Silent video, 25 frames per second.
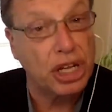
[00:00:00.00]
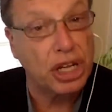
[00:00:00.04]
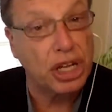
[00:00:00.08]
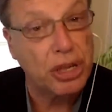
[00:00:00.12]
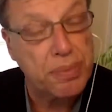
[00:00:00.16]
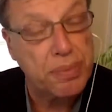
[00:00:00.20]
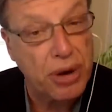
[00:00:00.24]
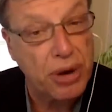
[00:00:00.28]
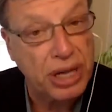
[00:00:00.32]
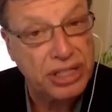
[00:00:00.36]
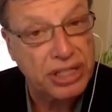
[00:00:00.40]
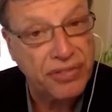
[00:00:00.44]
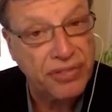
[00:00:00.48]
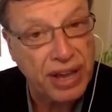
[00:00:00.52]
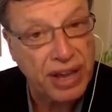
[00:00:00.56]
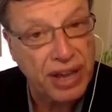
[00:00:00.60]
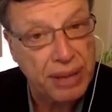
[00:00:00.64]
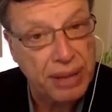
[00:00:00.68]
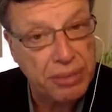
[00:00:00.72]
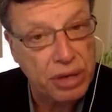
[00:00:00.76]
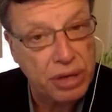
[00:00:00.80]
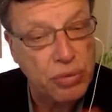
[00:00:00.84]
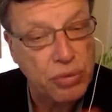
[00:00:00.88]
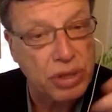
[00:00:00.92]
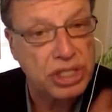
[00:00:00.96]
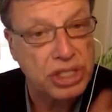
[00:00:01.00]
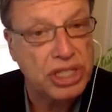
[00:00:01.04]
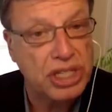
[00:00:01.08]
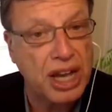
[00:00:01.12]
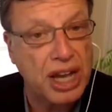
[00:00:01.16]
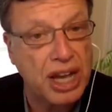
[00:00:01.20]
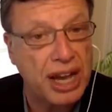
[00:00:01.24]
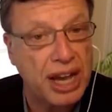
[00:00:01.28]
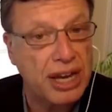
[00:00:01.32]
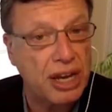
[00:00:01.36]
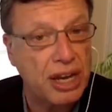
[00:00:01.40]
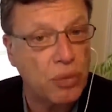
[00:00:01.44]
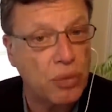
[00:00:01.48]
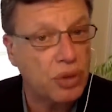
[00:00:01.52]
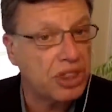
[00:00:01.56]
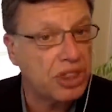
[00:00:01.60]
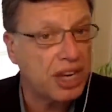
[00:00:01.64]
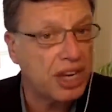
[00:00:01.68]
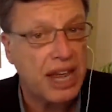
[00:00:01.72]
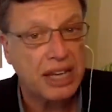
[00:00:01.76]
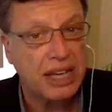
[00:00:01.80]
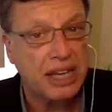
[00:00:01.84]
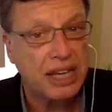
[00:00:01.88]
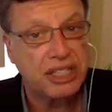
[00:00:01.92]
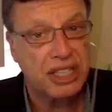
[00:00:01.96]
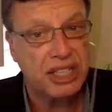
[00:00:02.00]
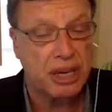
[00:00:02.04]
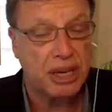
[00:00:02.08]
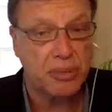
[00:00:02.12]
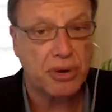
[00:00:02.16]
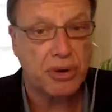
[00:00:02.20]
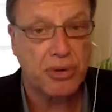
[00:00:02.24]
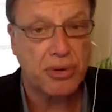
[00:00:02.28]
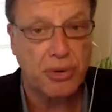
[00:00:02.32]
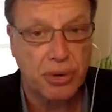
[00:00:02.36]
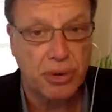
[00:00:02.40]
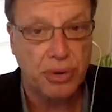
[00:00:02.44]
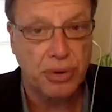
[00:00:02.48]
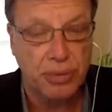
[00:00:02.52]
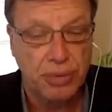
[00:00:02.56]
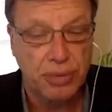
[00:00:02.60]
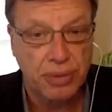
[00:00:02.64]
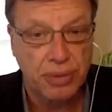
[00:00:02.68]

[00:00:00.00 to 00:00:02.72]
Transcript: Gillibrand's family was tight with the NXIVM crew.